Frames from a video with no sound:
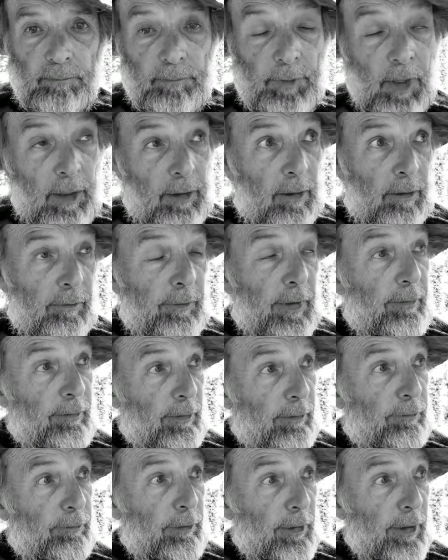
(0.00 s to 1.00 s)
I'll
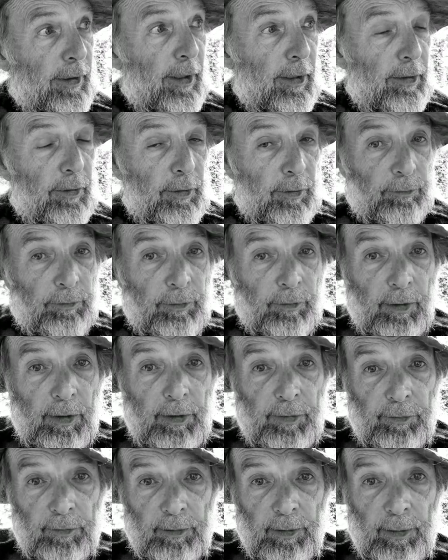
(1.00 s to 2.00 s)
never forget your
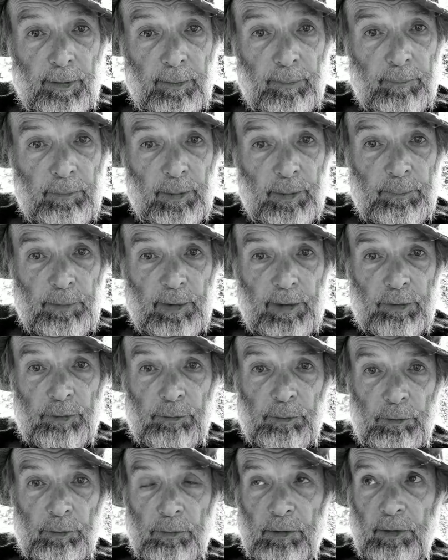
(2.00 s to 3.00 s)
grace in helping me
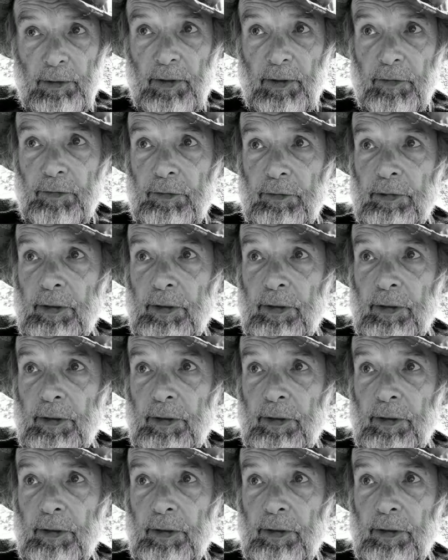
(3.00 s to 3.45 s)
through this